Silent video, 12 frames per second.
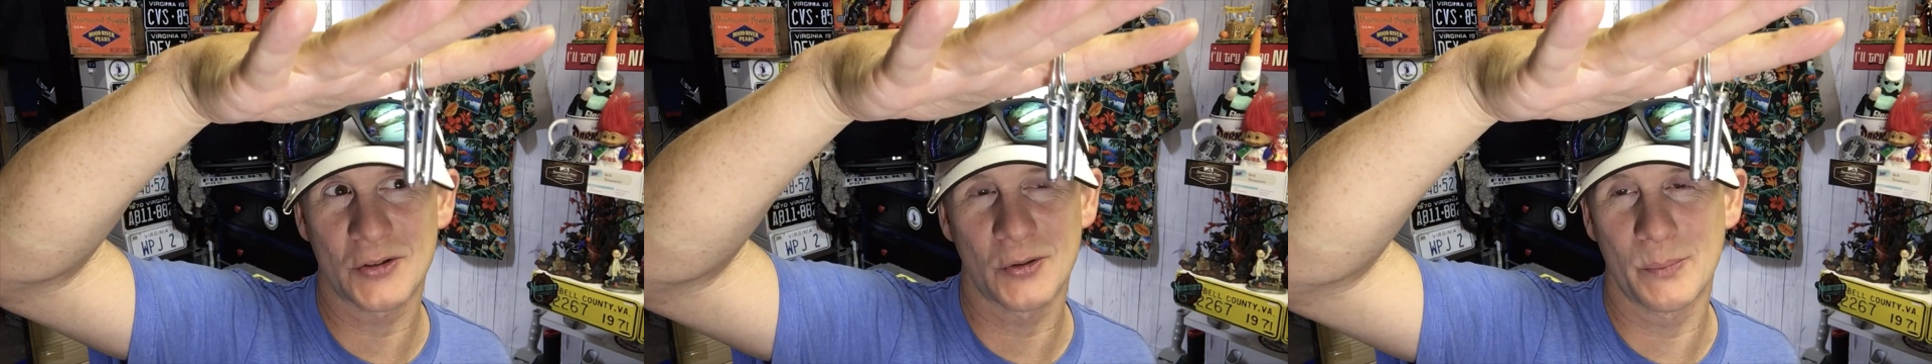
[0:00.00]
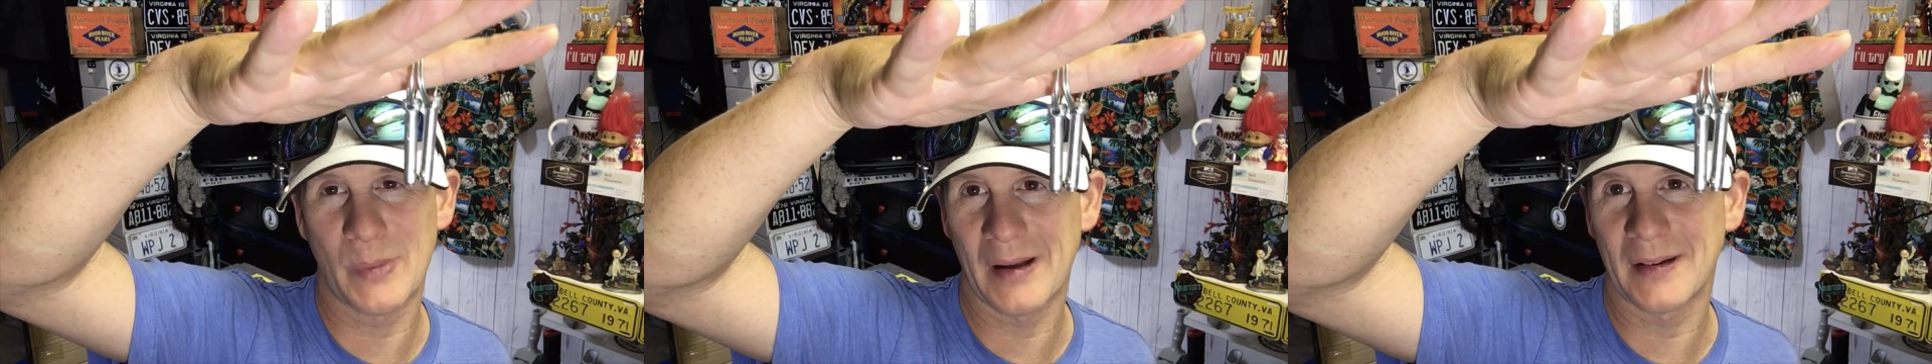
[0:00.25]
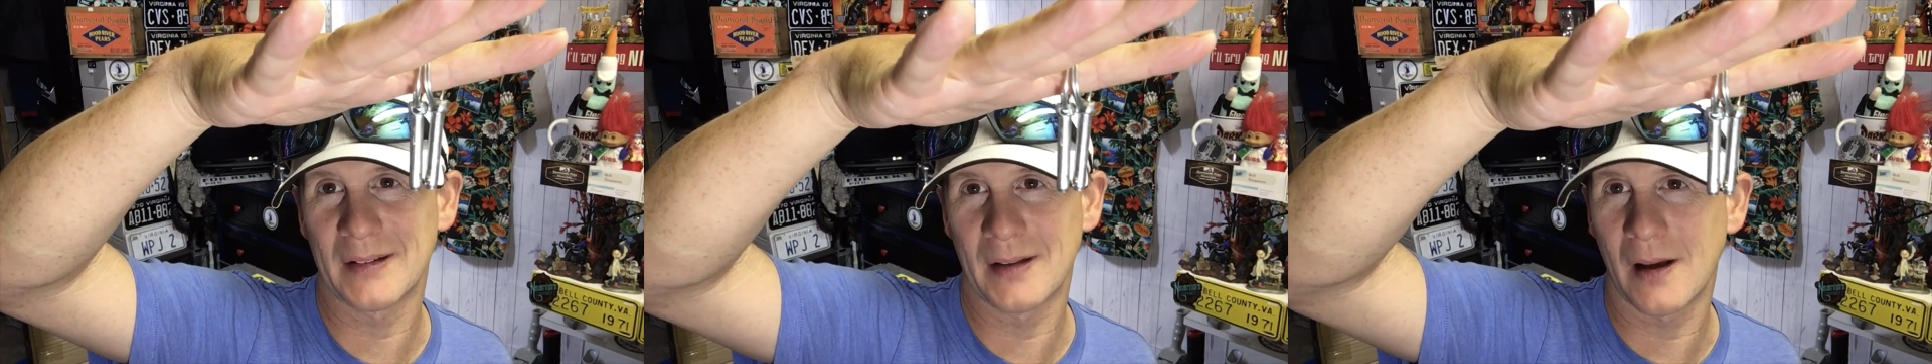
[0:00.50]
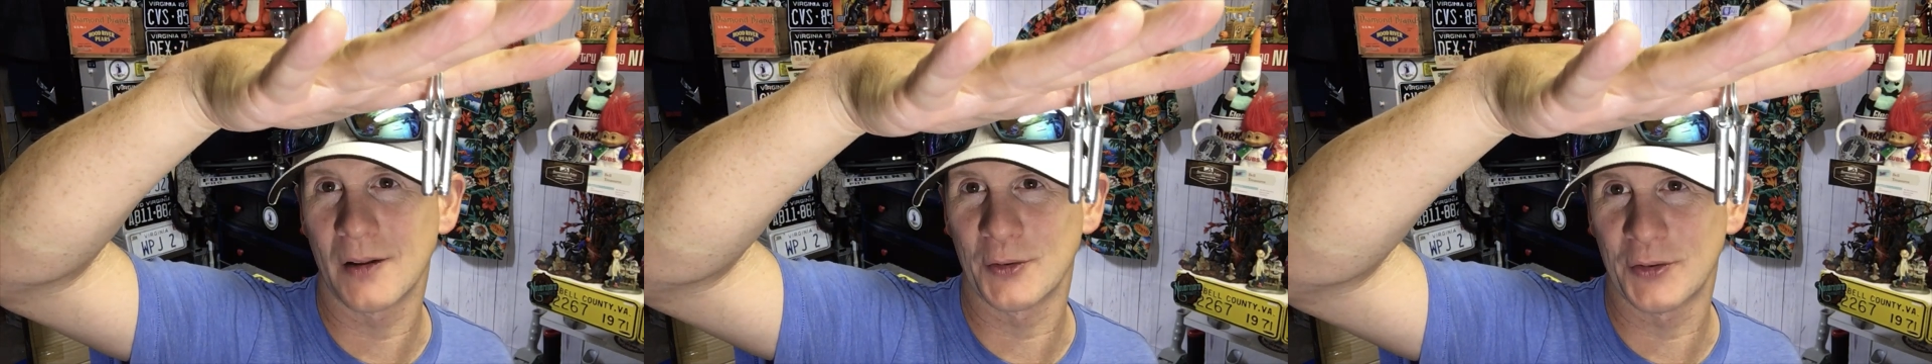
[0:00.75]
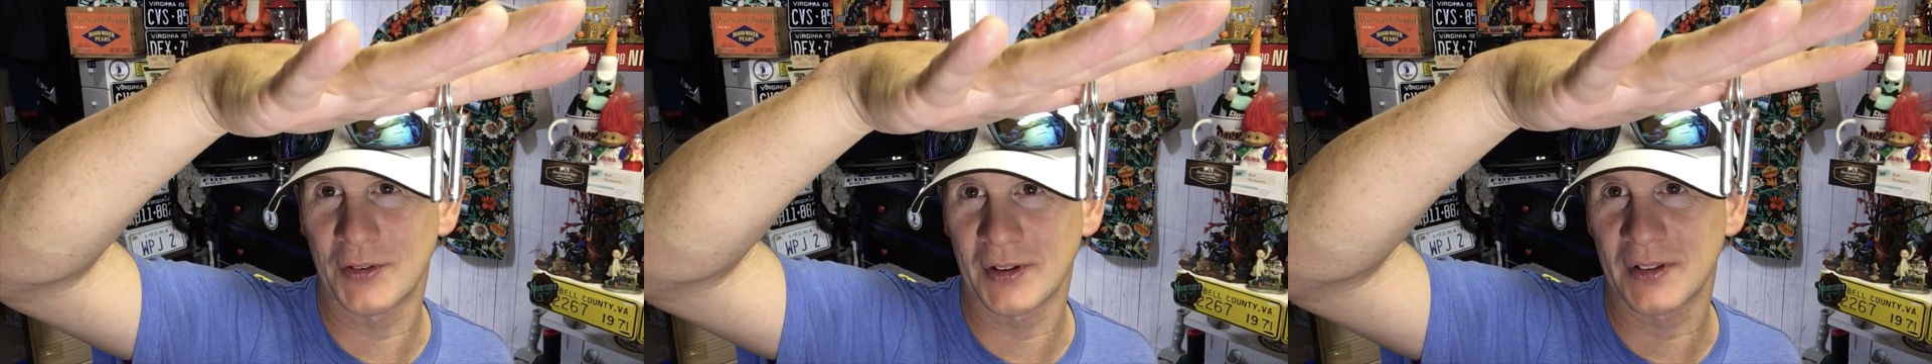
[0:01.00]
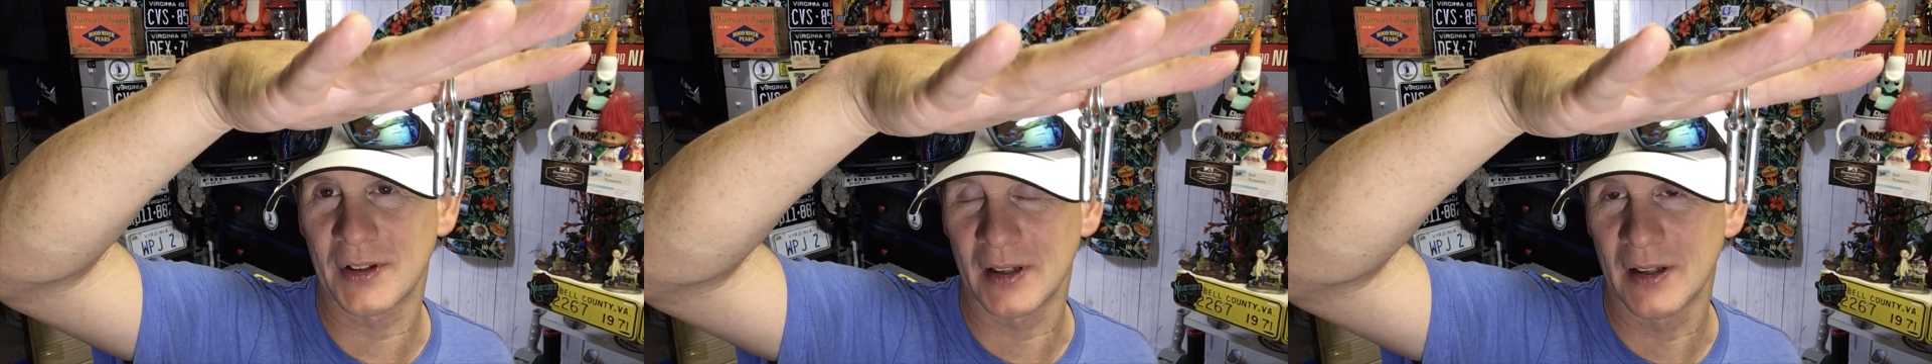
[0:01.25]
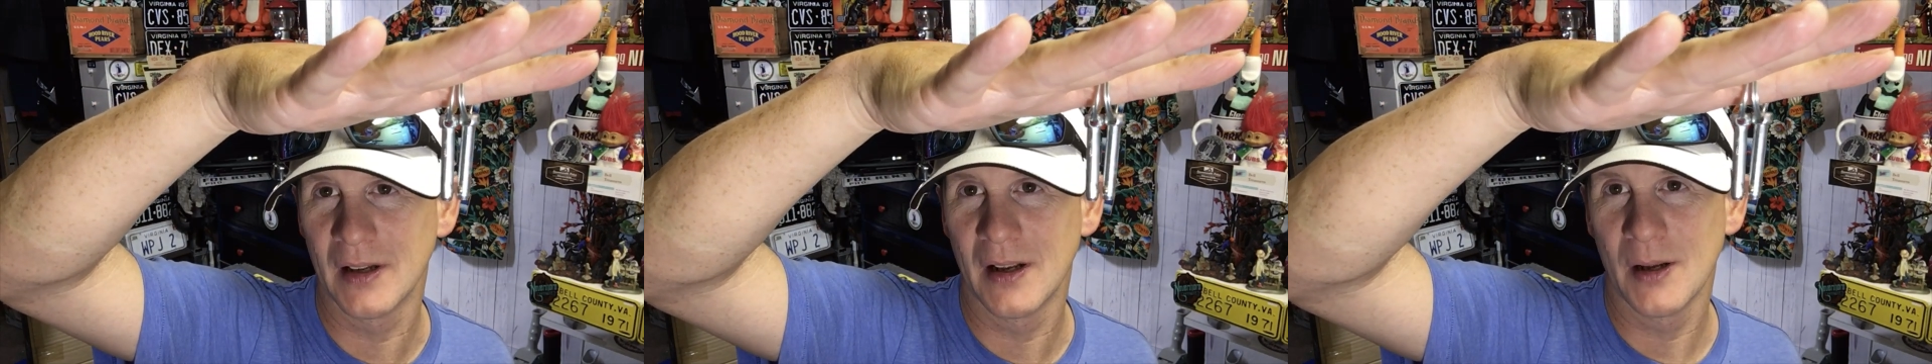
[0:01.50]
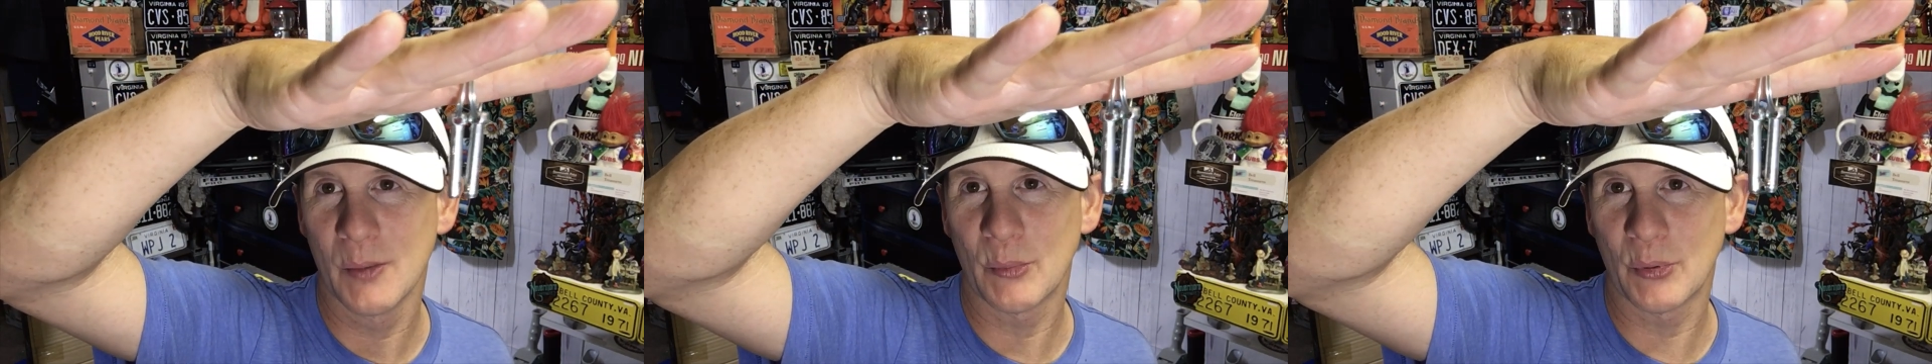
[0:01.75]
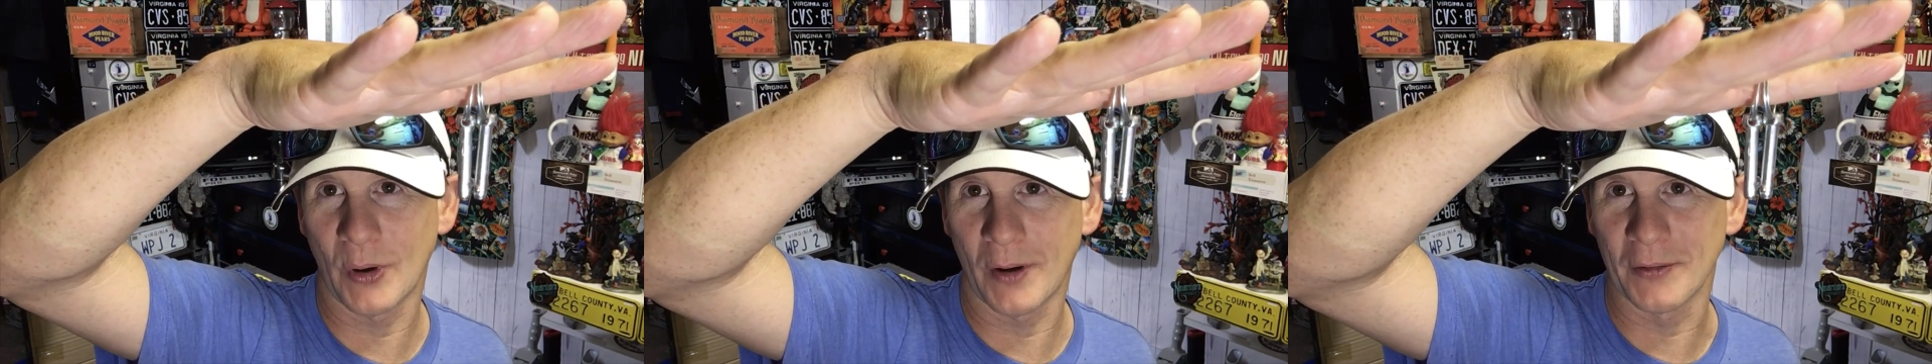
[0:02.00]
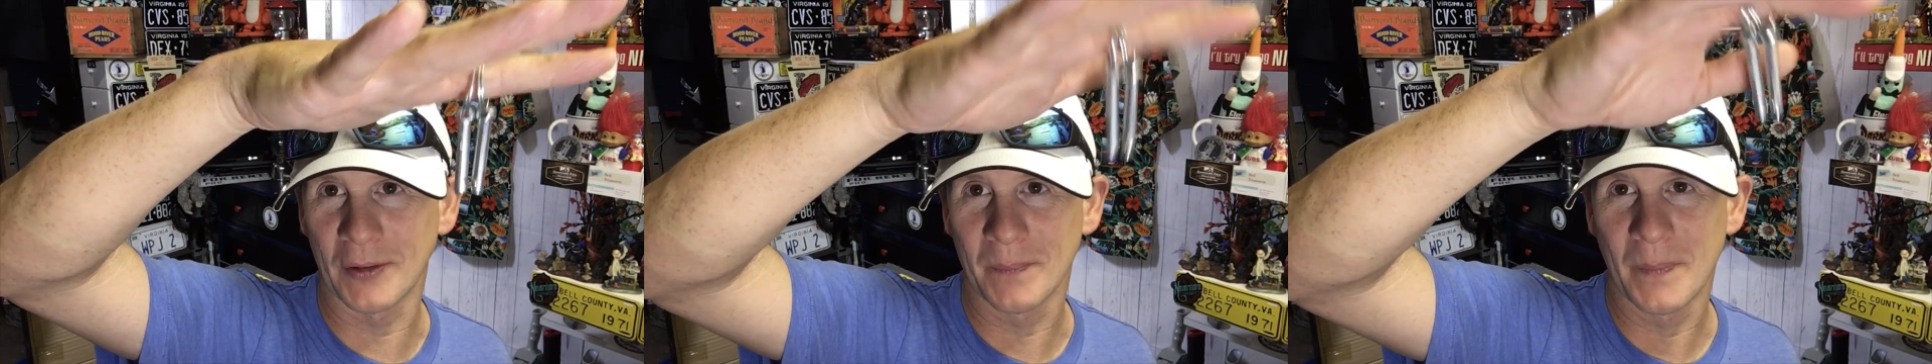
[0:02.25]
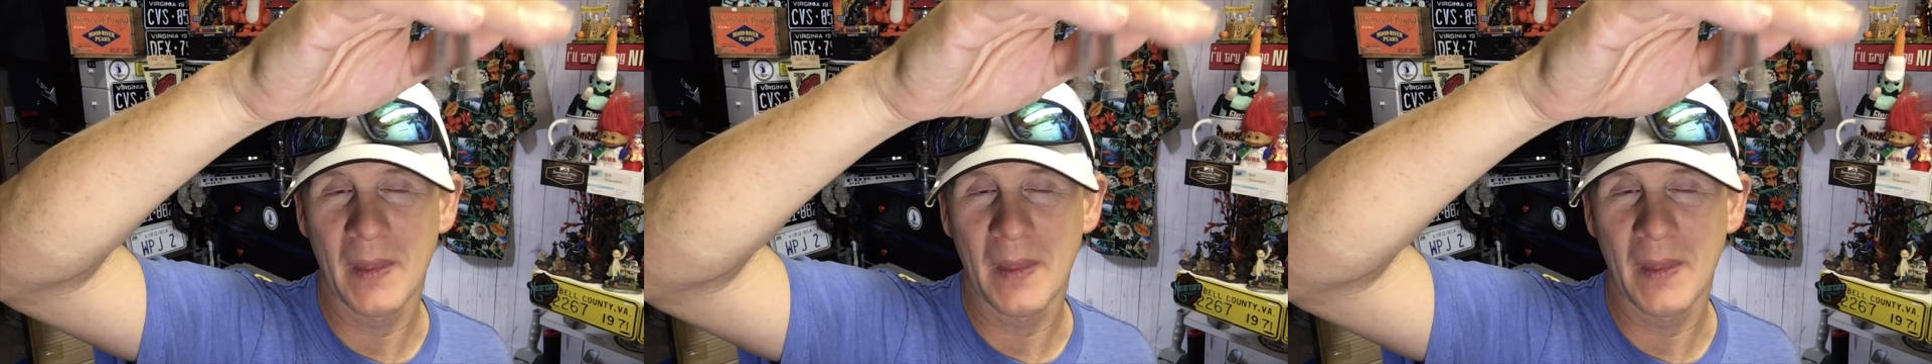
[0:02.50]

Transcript: to about a dollar sixty profit,